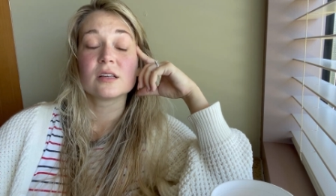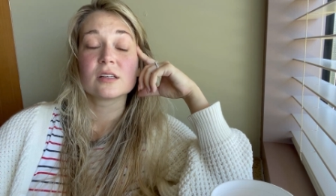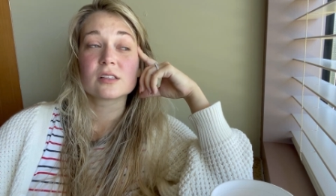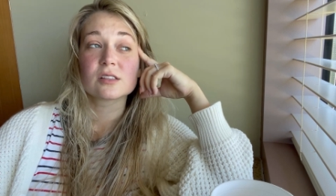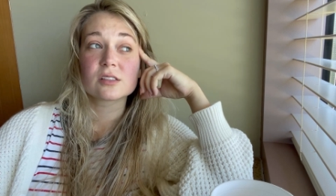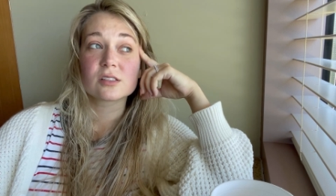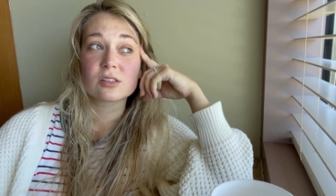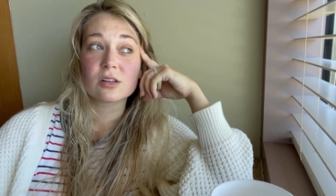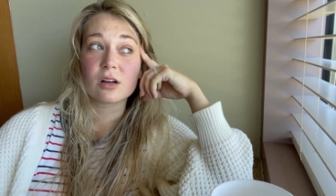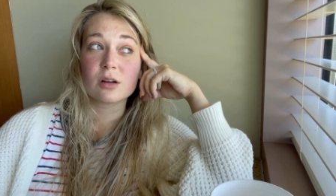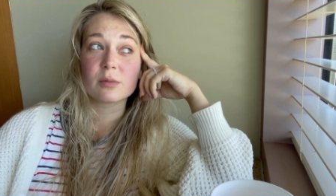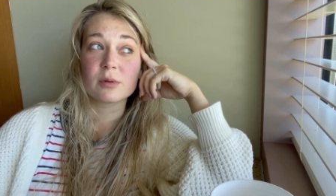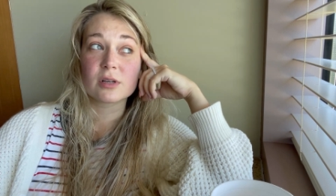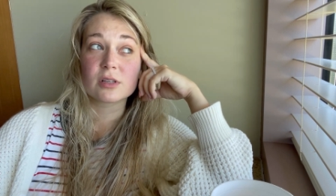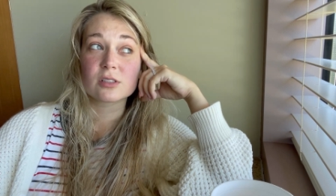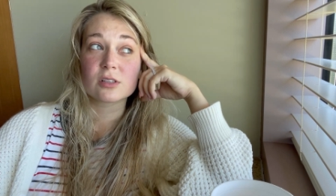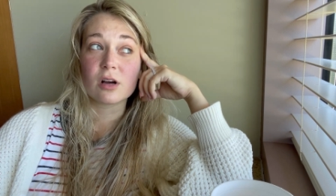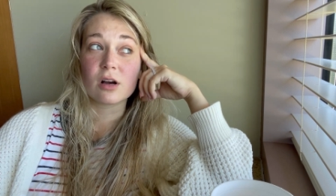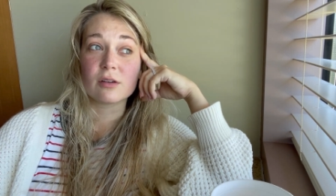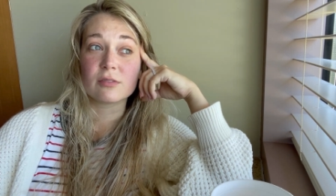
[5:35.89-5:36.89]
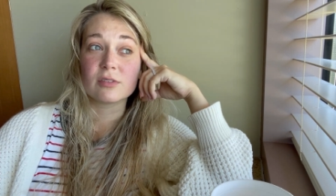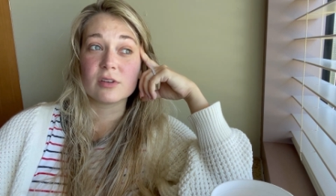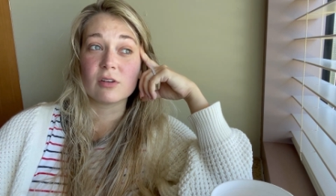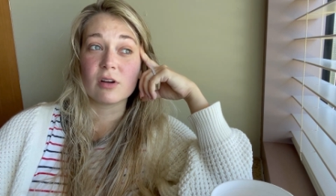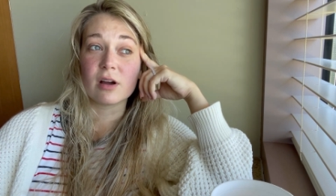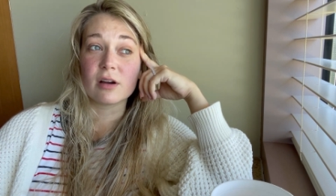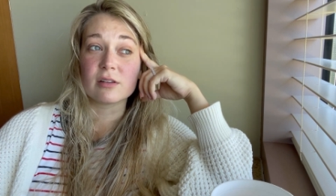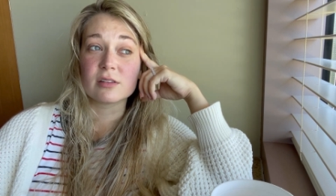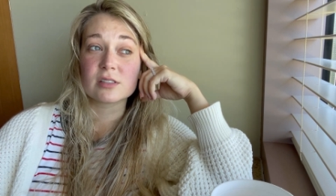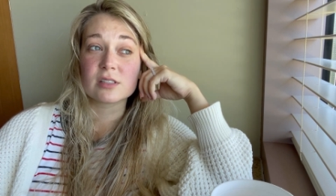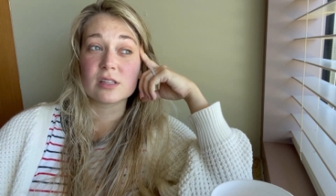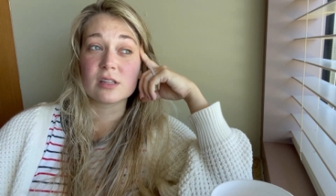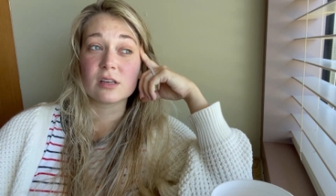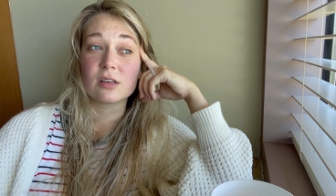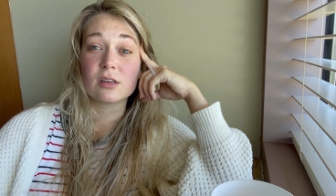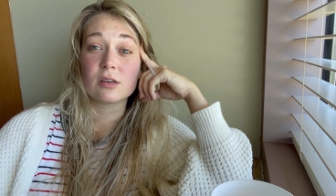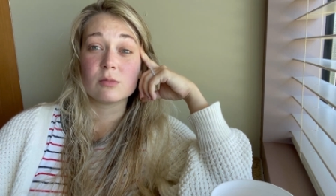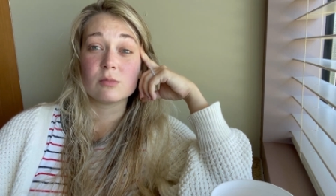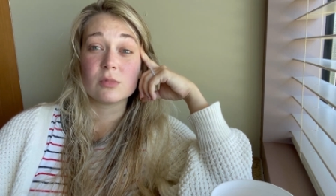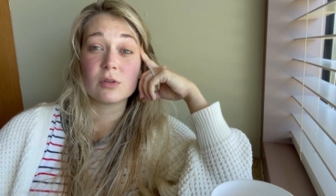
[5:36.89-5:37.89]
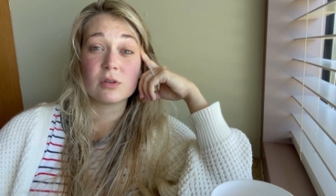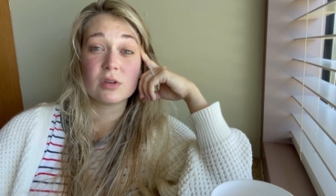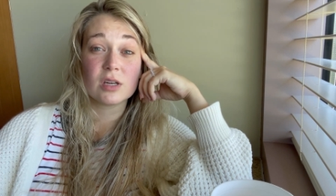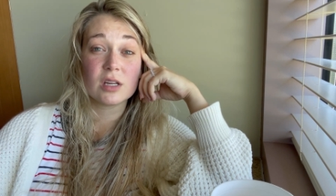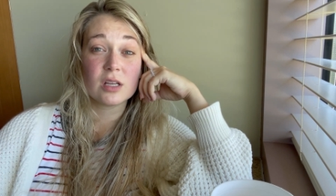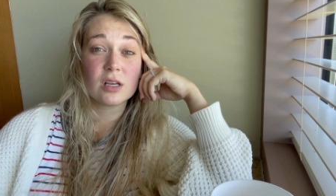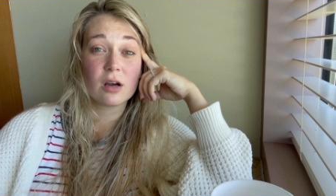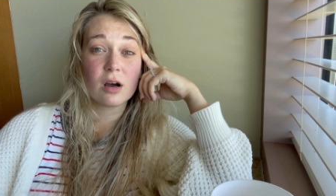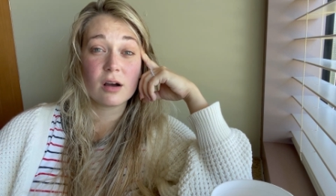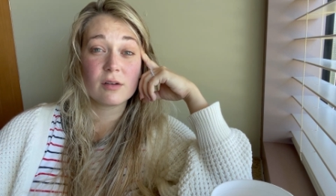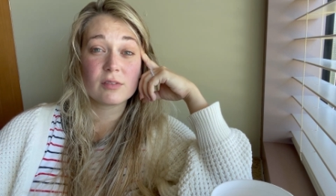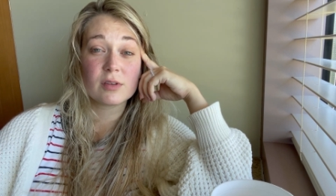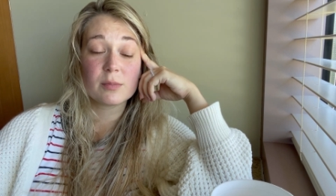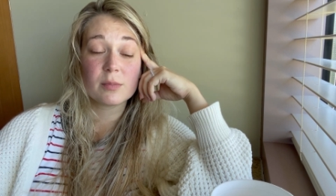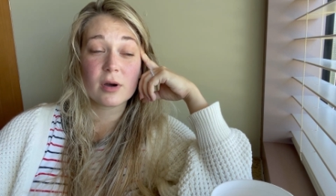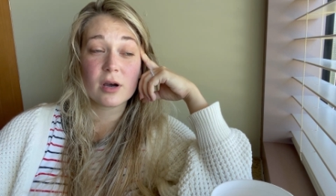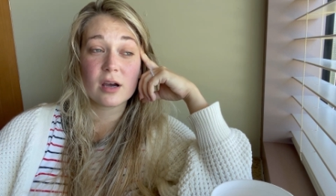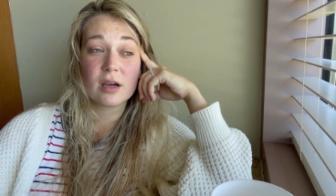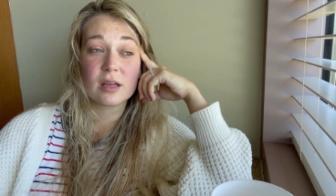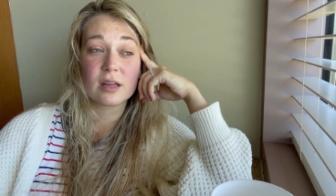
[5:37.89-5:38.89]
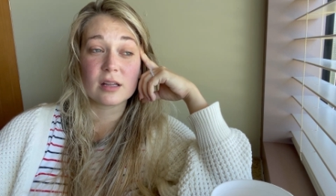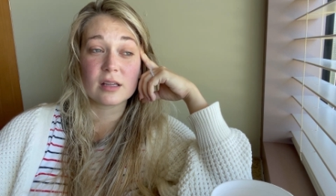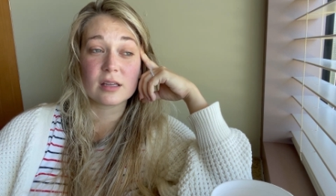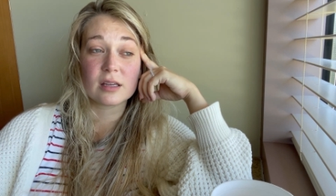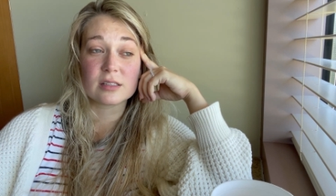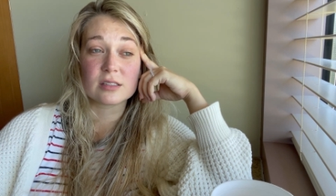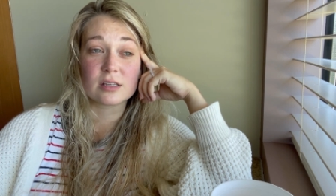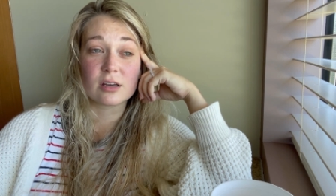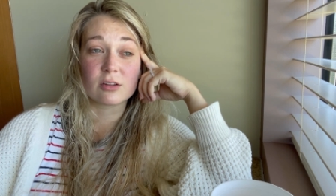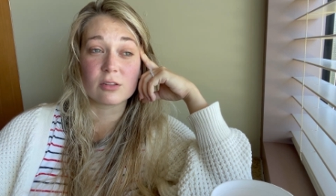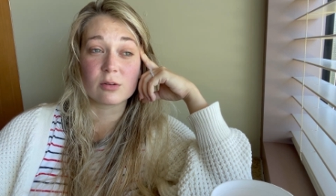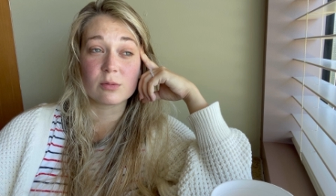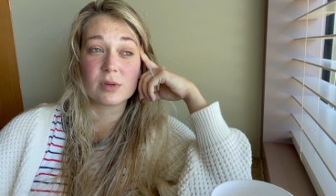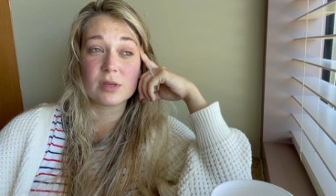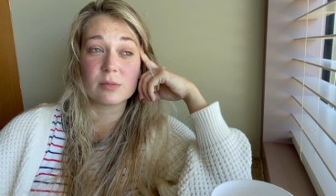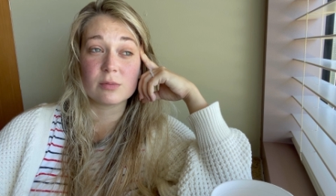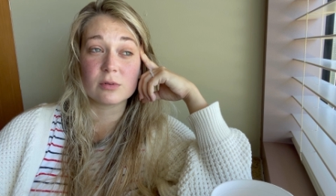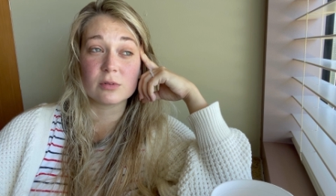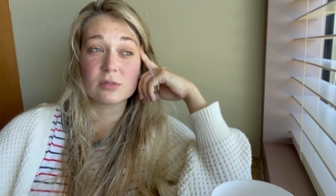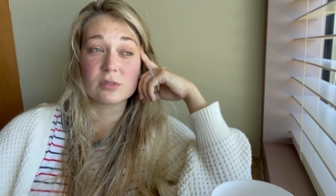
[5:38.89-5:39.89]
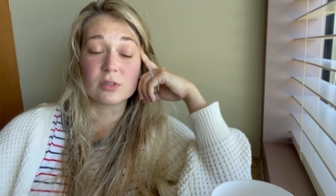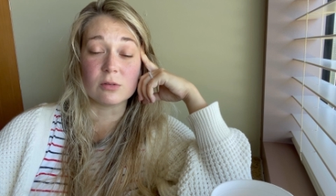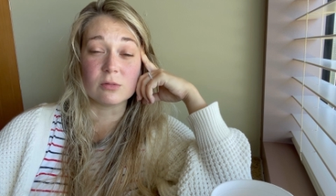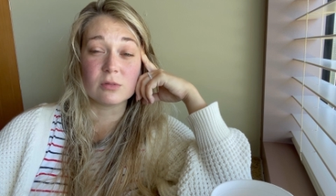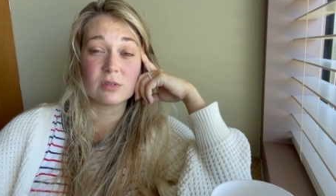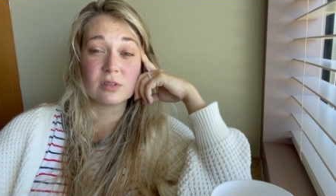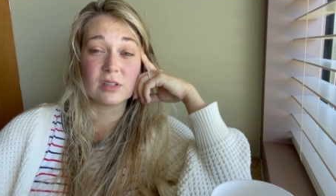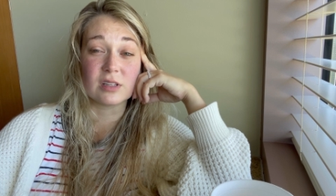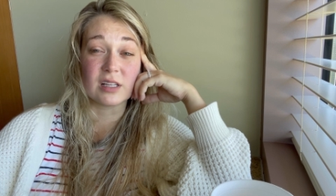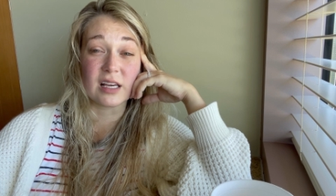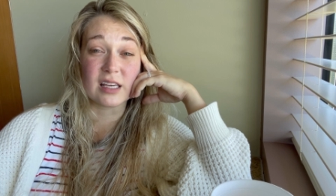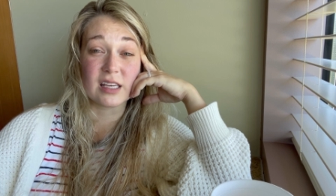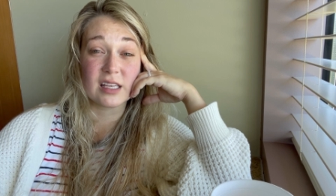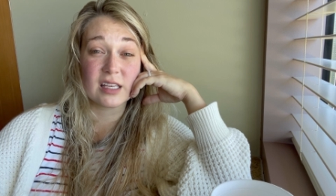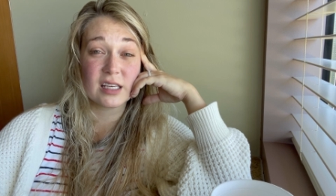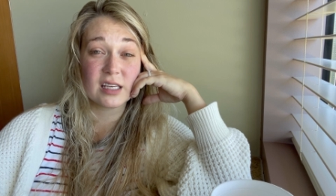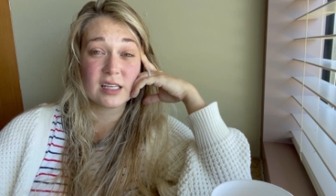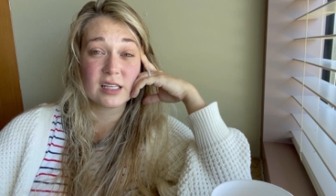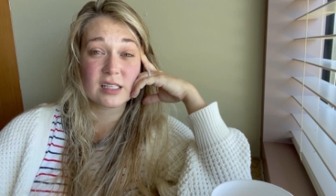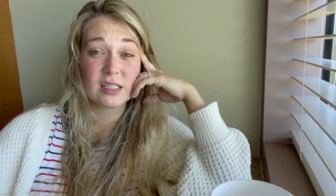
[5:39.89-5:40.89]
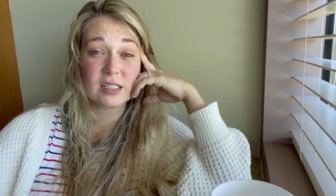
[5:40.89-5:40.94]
Starbucks coffee grounds in the community coffee pot in case other people don't like it.